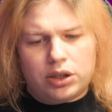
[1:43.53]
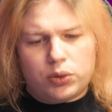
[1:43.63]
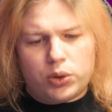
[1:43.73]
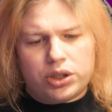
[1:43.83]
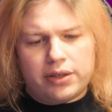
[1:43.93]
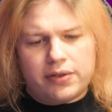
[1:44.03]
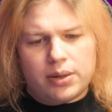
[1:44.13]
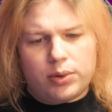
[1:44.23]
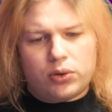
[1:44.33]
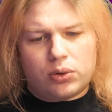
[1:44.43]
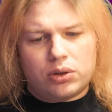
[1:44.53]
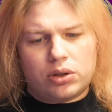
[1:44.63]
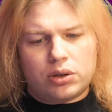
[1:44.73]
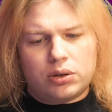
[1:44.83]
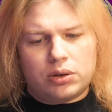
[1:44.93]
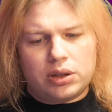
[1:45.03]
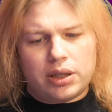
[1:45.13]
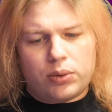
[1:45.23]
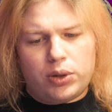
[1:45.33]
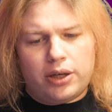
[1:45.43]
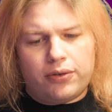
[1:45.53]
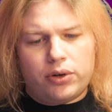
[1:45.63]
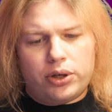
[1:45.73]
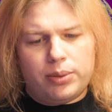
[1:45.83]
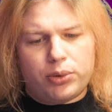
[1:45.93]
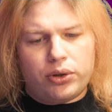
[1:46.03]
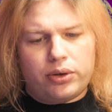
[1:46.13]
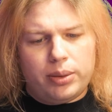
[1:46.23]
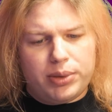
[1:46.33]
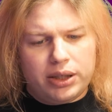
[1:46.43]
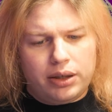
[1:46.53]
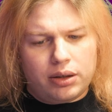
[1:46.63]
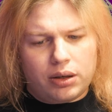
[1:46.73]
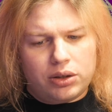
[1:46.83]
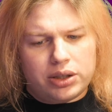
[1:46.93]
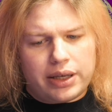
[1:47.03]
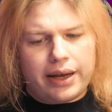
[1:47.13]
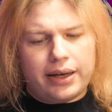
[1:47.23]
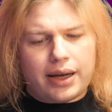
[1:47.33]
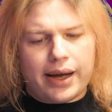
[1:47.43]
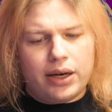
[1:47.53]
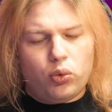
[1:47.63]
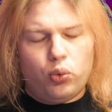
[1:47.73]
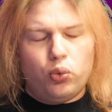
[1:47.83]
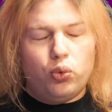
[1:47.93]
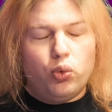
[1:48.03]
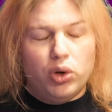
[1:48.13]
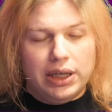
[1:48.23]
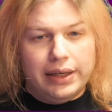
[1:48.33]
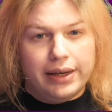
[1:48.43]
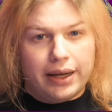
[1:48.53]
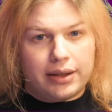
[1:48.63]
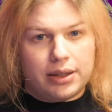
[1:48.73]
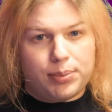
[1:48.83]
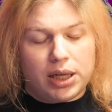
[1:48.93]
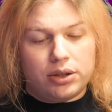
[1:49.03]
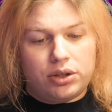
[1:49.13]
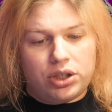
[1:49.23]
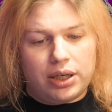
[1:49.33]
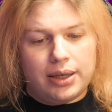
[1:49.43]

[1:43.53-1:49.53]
which gives them a total stockholders' equity of $13.3 billion, and I really like this balance sheet.